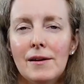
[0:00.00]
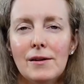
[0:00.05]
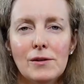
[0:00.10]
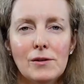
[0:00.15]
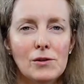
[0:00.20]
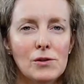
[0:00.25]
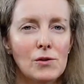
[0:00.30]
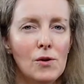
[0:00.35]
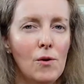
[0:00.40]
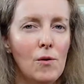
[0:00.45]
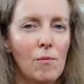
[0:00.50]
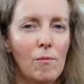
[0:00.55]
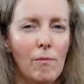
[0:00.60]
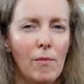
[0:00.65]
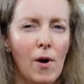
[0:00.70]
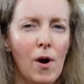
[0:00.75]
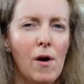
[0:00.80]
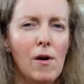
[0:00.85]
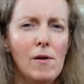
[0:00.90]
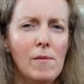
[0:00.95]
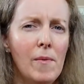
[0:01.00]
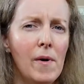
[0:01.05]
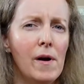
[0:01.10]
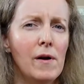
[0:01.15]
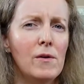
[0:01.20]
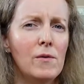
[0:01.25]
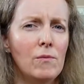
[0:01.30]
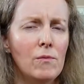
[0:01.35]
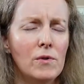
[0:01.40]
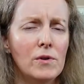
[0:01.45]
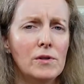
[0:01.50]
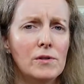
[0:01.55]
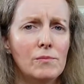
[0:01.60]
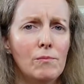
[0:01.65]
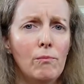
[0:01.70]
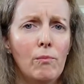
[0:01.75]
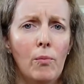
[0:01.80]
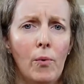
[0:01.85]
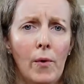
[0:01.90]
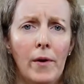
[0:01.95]
So Karl Barth was
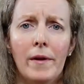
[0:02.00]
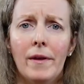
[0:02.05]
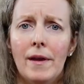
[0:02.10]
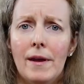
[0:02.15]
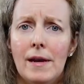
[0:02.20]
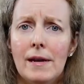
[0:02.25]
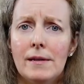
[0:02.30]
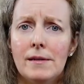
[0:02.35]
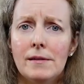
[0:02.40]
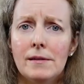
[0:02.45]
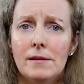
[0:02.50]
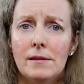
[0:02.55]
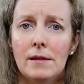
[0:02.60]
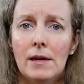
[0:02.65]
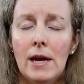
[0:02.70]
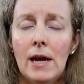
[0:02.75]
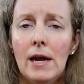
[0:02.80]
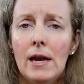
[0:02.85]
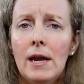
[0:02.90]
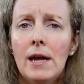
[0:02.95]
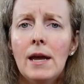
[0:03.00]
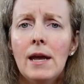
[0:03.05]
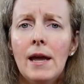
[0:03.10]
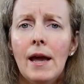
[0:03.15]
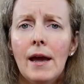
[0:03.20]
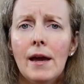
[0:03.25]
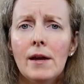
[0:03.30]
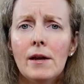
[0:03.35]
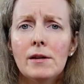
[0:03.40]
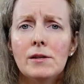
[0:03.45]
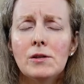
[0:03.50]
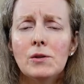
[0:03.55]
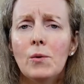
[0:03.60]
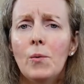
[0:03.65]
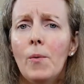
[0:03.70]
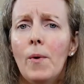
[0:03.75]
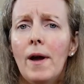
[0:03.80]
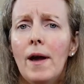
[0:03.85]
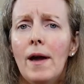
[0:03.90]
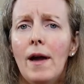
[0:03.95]
brilliant, and he has a
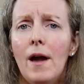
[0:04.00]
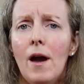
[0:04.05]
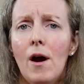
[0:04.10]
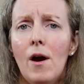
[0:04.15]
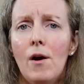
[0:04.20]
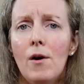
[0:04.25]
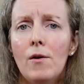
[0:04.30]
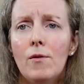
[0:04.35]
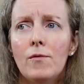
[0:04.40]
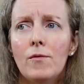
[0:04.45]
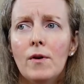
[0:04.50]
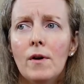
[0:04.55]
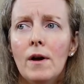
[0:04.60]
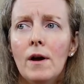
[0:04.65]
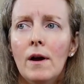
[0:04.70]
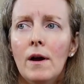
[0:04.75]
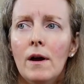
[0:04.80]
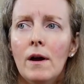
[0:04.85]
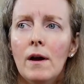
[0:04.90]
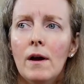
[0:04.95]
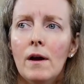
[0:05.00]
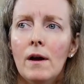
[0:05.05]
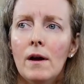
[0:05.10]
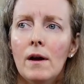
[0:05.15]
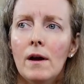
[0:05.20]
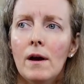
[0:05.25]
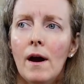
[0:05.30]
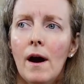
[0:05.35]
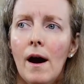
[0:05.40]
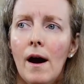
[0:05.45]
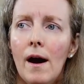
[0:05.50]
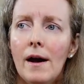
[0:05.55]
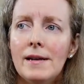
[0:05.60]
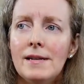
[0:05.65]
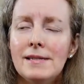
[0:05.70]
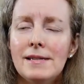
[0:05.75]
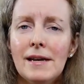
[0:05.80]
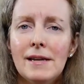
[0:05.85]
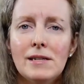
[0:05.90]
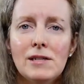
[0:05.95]
way of
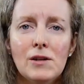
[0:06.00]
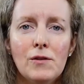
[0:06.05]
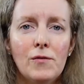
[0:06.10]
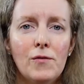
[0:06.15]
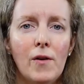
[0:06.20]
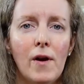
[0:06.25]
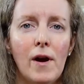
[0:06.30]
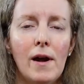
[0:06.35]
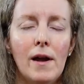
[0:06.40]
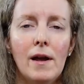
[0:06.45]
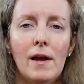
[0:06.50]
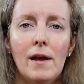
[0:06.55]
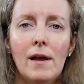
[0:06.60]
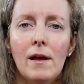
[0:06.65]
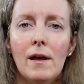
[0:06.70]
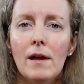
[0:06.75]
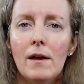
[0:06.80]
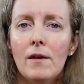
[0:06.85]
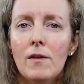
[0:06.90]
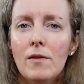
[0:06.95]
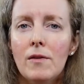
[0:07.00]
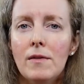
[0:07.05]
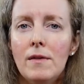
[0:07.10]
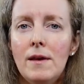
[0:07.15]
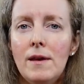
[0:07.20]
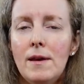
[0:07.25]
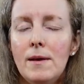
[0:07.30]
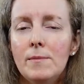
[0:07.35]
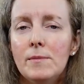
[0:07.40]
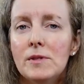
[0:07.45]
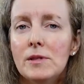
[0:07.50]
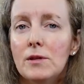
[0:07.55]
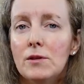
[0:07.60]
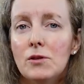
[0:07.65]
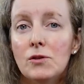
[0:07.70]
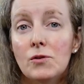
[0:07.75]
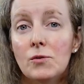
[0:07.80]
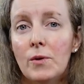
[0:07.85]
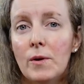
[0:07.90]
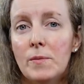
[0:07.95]
identifying themes in
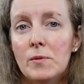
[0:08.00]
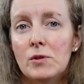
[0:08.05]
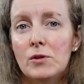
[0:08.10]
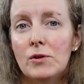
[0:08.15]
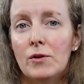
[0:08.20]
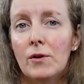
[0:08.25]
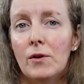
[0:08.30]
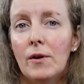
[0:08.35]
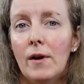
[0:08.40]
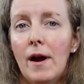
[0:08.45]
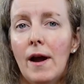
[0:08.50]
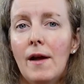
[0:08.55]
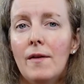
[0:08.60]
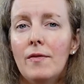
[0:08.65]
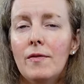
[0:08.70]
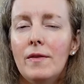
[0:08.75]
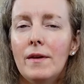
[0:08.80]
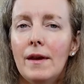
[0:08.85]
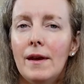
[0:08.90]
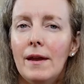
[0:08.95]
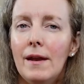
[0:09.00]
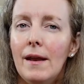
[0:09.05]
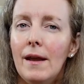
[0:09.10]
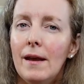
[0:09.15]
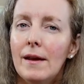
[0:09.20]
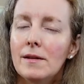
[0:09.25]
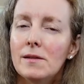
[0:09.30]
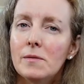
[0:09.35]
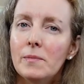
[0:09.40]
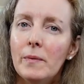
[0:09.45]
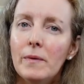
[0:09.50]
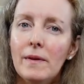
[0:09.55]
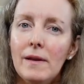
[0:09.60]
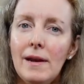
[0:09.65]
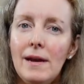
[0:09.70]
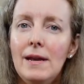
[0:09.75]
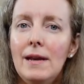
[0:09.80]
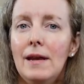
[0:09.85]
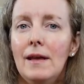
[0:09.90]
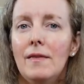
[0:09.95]
scripture and then
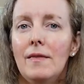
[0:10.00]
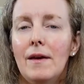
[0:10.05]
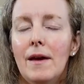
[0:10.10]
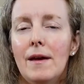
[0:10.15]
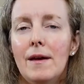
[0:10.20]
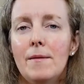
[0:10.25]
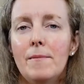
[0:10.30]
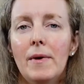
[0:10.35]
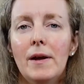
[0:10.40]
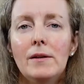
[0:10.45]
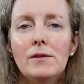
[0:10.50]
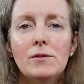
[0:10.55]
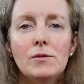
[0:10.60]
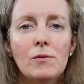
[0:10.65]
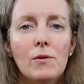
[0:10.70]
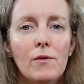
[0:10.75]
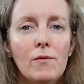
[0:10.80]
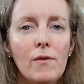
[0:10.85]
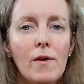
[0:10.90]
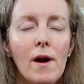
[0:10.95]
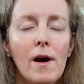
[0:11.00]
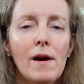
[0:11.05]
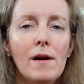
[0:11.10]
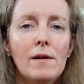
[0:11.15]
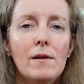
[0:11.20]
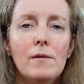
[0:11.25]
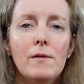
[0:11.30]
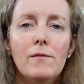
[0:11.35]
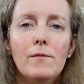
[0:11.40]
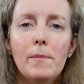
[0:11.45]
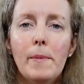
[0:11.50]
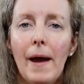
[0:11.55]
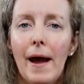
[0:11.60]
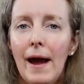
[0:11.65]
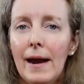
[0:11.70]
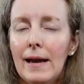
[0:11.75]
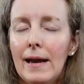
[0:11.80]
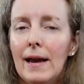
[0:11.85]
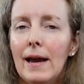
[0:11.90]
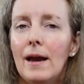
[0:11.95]
explaining them and sort of
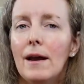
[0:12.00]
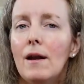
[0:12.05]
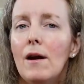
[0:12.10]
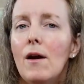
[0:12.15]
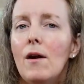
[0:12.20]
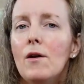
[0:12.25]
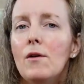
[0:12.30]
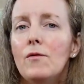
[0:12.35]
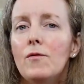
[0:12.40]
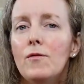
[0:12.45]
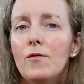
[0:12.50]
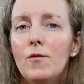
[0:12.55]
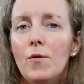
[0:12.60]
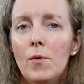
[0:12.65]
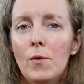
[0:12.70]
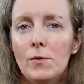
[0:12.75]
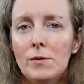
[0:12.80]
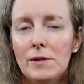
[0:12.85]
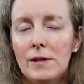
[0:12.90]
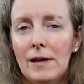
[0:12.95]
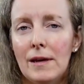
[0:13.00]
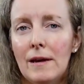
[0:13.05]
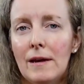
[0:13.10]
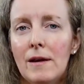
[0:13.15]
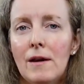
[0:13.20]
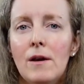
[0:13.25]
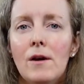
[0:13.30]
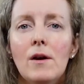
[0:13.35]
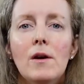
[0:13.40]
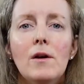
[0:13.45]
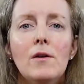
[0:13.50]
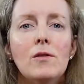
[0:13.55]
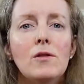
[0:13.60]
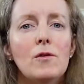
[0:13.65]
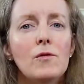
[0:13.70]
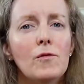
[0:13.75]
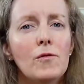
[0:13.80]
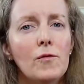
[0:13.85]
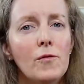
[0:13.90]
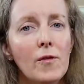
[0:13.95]
unpacking and unfolding
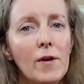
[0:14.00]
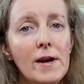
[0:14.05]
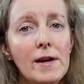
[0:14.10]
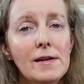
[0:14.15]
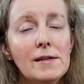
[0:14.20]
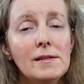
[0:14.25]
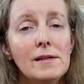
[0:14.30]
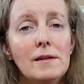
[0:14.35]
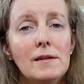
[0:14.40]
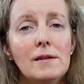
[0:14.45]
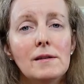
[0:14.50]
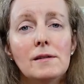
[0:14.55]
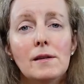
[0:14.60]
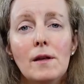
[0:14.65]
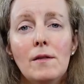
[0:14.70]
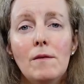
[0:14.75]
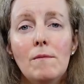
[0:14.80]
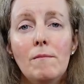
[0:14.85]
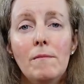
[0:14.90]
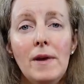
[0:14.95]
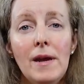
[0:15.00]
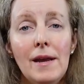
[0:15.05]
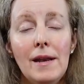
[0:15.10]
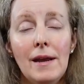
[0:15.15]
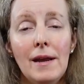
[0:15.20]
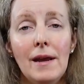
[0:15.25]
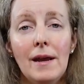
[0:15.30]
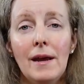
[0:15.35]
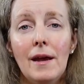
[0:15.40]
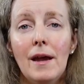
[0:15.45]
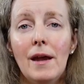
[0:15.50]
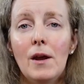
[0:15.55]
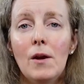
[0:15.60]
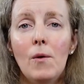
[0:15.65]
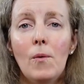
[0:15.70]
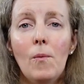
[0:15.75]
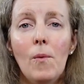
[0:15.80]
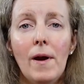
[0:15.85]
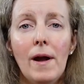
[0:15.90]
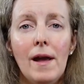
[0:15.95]
the phrases and the meaning in
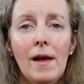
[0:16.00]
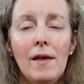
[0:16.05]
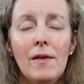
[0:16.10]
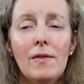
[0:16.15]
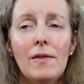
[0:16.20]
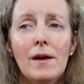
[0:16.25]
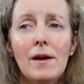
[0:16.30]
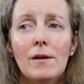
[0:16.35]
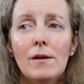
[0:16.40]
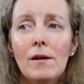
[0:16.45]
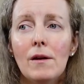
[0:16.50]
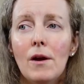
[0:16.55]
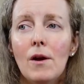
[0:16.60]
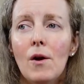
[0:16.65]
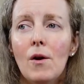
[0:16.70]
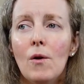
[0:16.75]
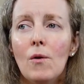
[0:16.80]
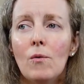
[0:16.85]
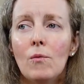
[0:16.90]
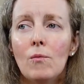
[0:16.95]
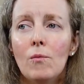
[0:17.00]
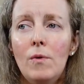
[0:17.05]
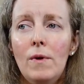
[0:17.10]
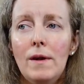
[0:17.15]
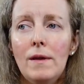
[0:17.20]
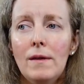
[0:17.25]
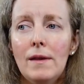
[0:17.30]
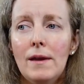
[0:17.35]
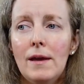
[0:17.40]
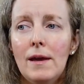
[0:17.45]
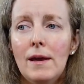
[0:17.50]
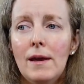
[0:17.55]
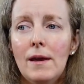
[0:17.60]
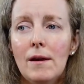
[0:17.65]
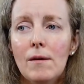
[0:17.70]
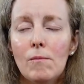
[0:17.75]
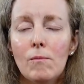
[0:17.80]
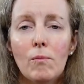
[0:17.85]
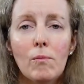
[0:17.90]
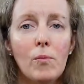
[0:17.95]
a way that
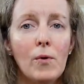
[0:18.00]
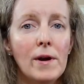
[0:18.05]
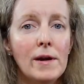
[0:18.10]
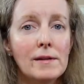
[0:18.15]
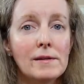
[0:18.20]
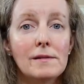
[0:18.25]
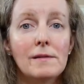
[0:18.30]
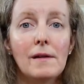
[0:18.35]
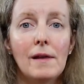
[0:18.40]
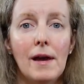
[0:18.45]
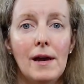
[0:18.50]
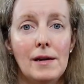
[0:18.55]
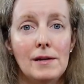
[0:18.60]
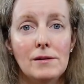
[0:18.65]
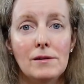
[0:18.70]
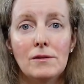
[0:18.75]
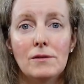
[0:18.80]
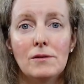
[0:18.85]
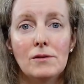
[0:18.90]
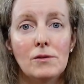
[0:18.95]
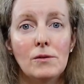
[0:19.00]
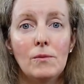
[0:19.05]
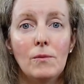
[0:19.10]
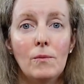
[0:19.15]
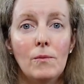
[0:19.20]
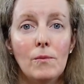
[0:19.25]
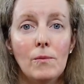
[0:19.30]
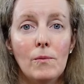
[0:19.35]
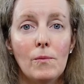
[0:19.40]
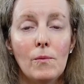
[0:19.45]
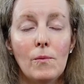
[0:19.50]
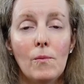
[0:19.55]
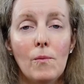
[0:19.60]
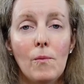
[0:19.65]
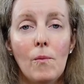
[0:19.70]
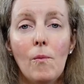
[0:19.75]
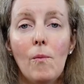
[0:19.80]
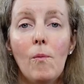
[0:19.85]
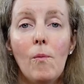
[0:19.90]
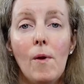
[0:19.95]
really brings light to
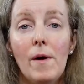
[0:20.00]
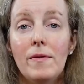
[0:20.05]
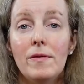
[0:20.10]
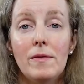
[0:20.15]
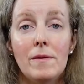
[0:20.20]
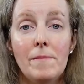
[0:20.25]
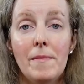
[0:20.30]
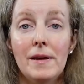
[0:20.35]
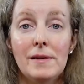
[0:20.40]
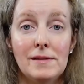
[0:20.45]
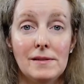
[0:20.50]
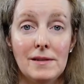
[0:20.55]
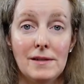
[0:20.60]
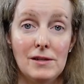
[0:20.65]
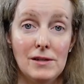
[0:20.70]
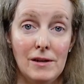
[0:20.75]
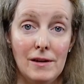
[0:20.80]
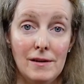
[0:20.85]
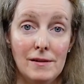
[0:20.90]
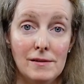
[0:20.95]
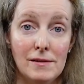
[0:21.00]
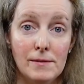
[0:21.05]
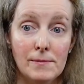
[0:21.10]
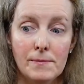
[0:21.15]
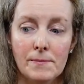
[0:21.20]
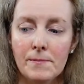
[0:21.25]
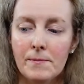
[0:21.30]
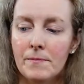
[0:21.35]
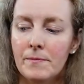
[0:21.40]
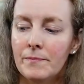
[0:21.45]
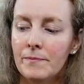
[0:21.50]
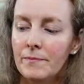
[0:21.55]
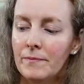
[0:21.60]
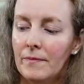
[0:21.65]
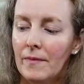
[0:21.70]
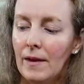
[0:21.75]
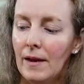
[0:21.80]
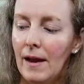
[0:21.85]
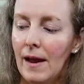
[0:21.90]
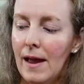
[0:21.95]
what the message is.
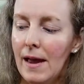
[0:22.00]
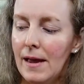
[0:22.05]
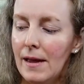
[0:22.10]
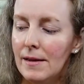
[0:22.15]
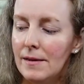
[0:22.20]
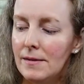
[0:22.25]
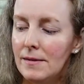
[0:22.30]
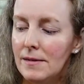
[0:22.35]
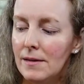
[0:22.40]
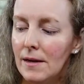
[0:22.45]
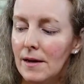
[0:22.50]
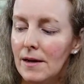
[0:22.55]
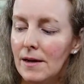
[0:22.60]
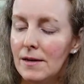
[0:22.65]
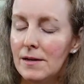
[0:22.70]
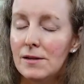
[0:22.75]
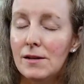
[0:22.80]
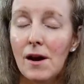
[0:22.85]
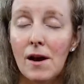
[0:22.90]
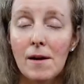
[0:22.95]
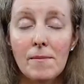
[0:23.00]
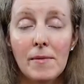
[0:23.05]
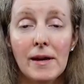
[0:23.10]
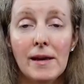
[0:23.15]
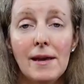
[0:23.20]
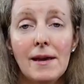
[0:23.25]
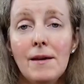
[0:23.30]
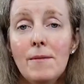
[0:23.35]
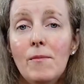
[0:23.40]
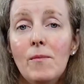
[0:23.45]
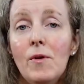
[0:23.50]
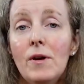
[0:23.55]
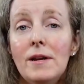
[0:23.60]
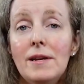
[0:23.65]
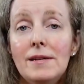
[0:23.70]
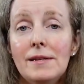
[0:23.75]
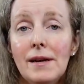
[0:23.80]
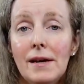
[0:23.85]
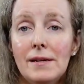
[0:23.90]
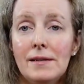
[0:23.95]
And Don McKim, what
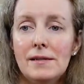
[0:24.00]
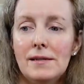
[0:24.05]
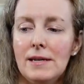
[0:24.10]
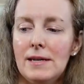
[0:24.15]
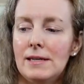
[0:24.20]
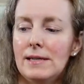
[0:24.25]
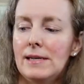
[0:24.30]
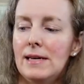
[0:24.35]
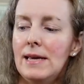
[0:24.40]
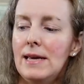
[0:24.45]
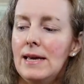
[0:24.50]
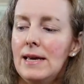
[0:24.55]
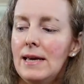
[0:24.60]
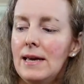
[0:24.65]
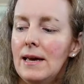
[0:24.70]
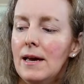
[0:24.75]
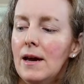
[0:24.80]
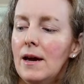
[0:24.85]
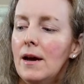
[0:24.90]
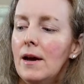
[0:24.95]
he does is he